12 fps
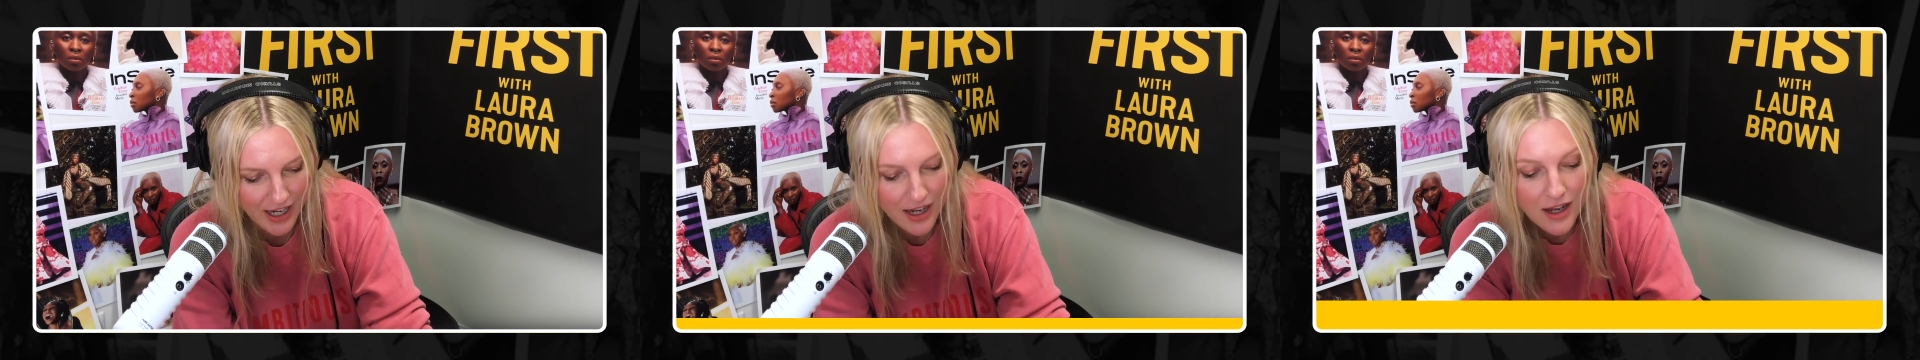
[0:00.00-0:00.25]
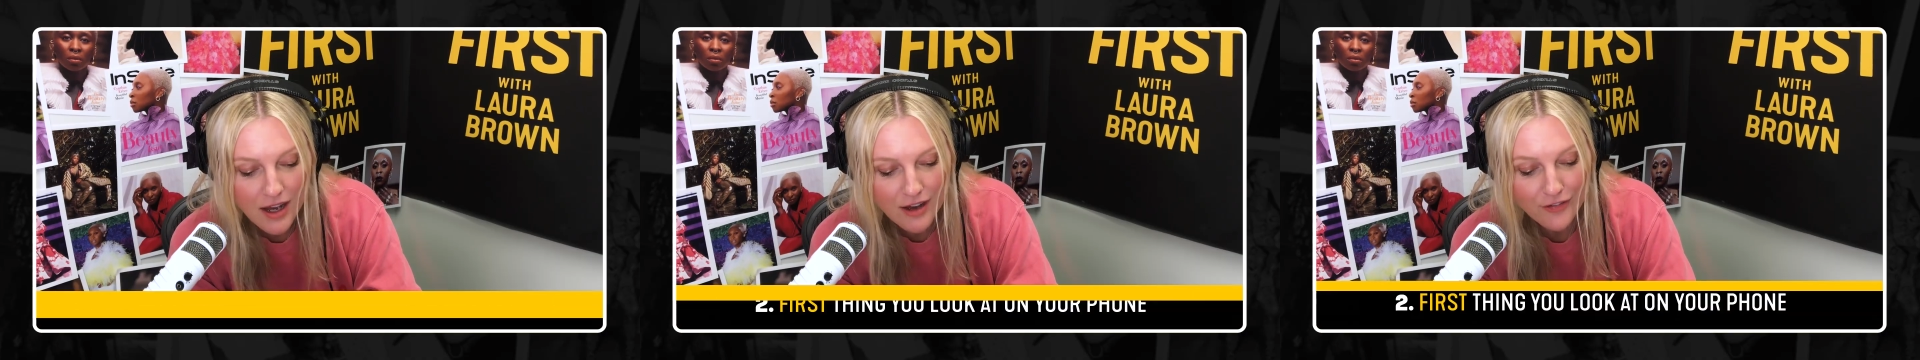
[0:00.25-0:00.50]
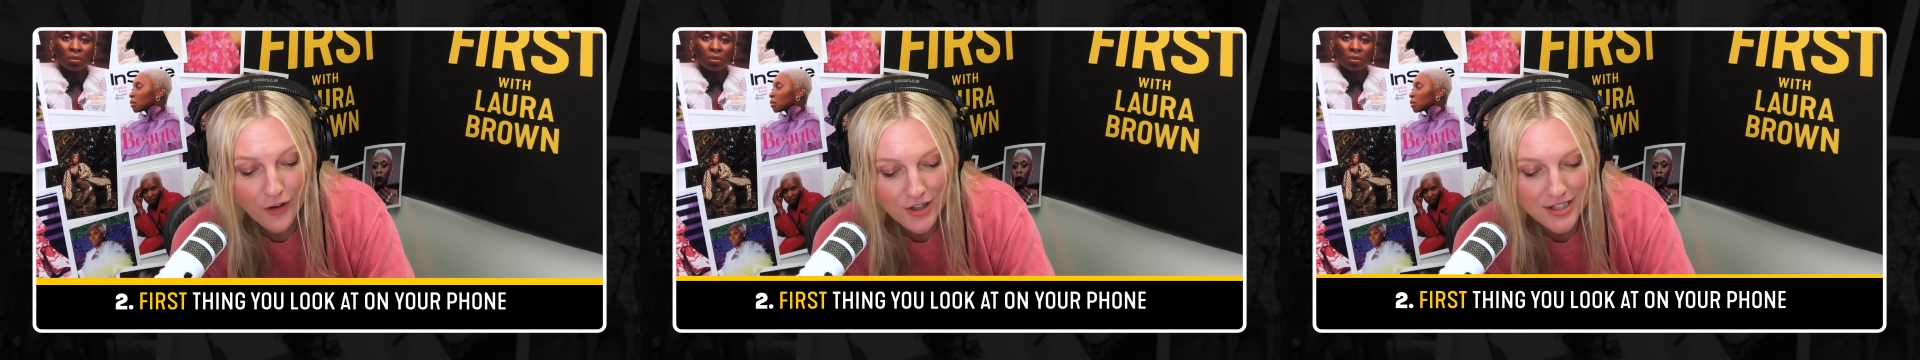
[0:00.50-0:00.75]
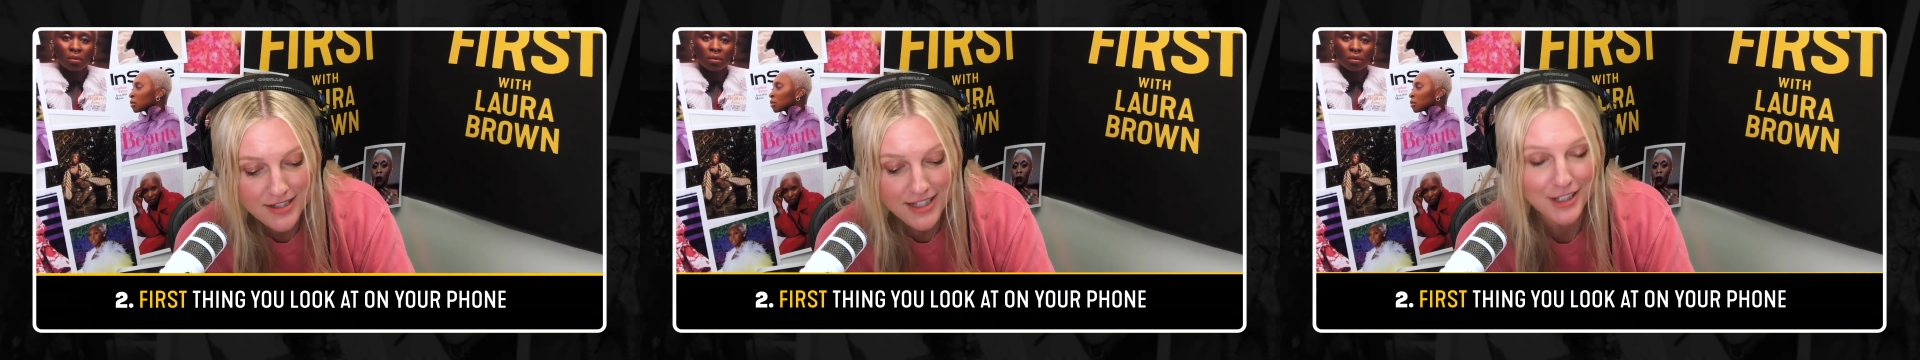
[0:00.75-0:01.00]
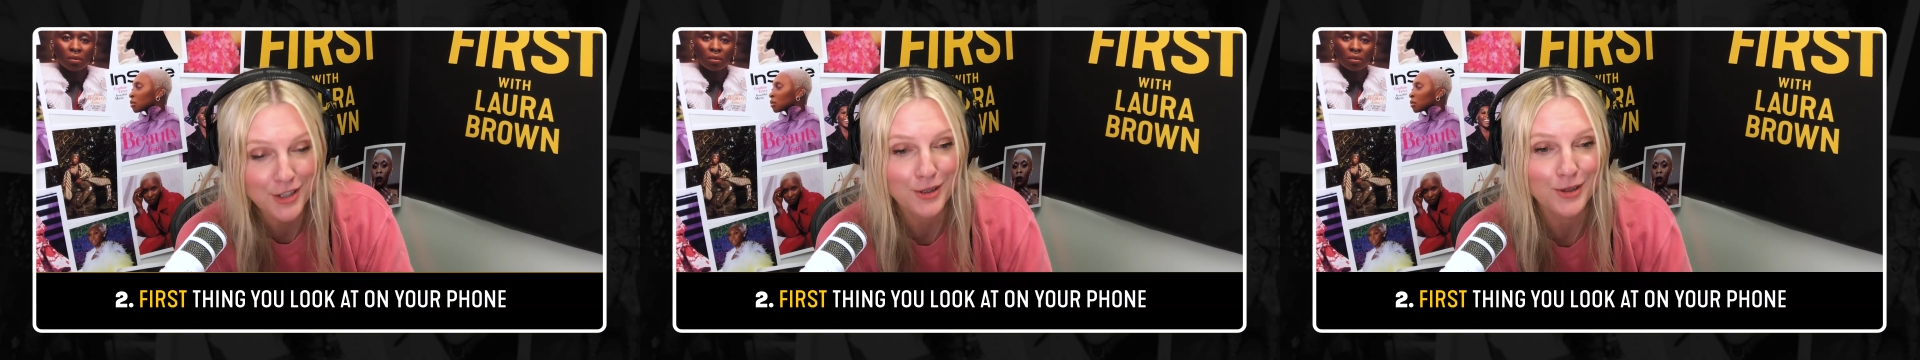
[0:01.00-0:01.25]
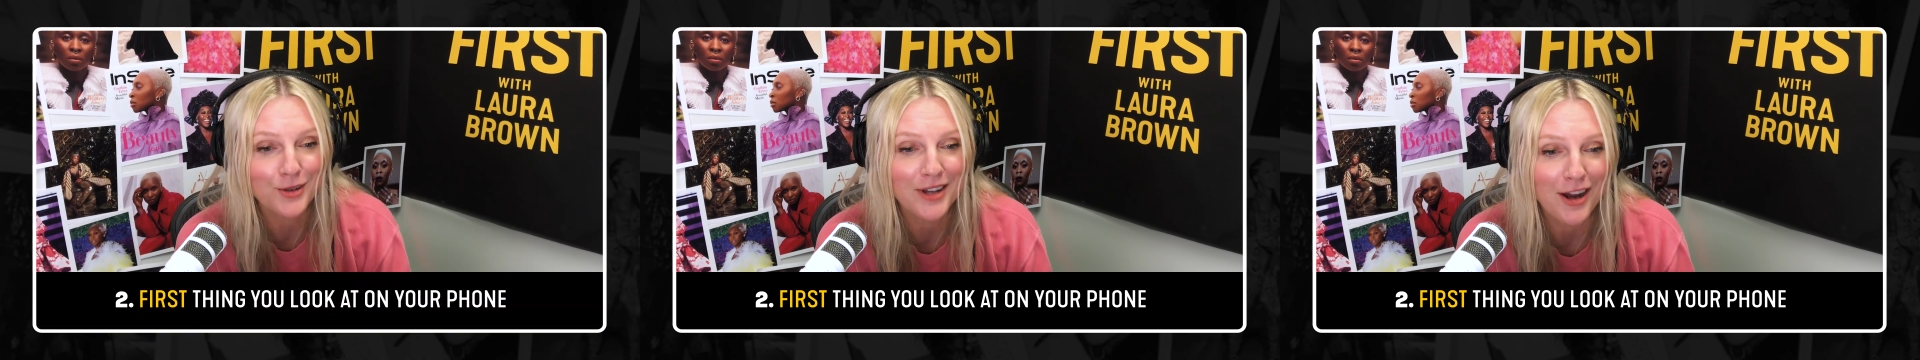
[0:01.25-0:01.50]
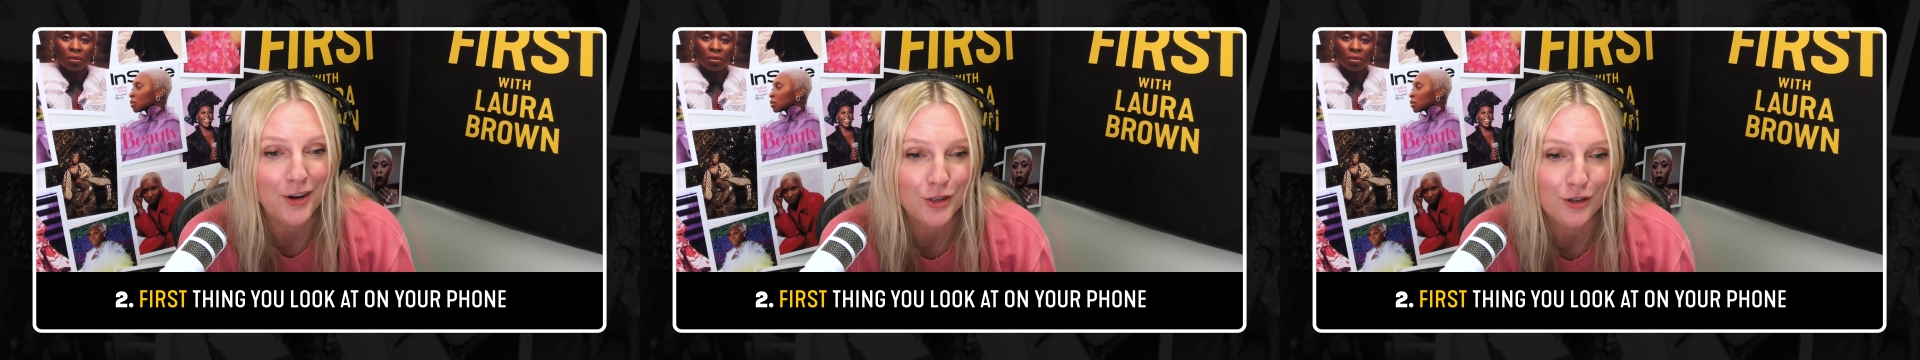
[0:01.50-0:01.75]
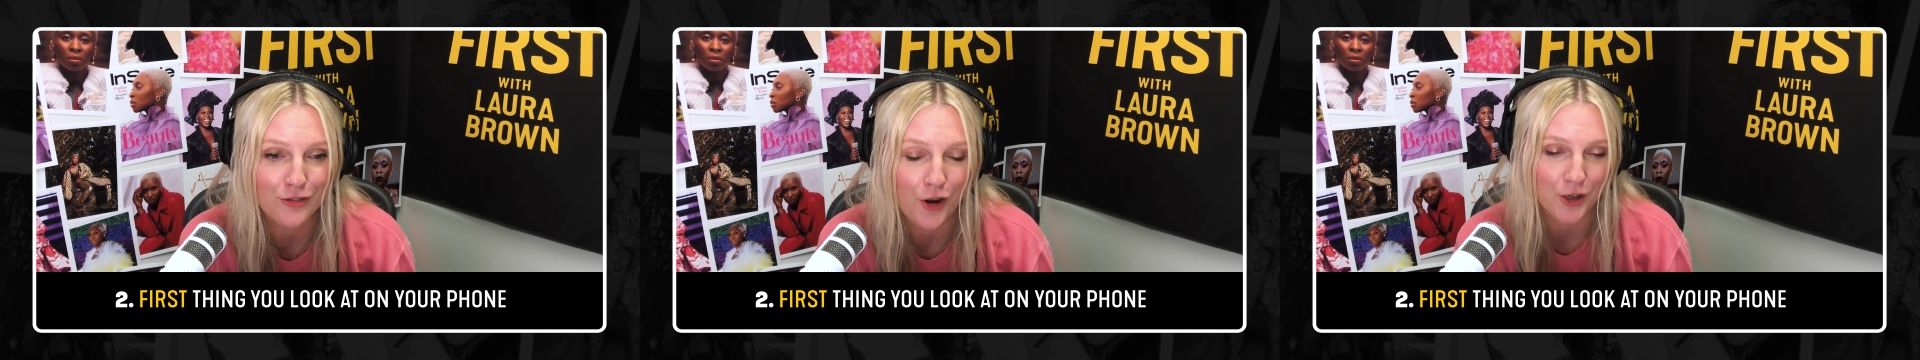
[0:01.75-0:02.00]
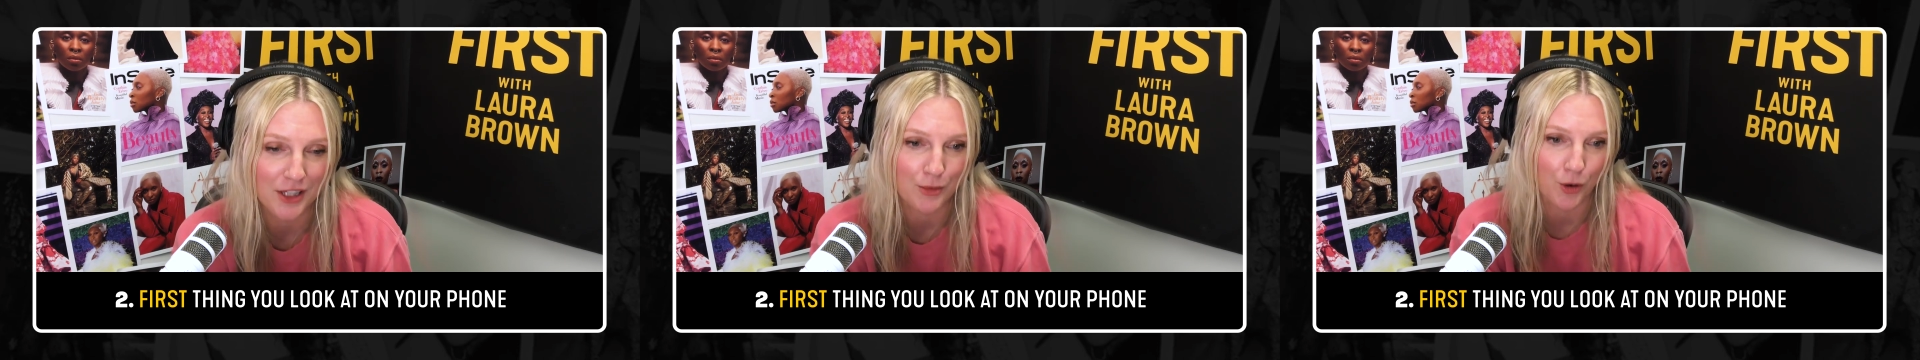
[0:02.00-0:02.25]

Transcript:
Speaker 1: Okay, first thing you look at on your phone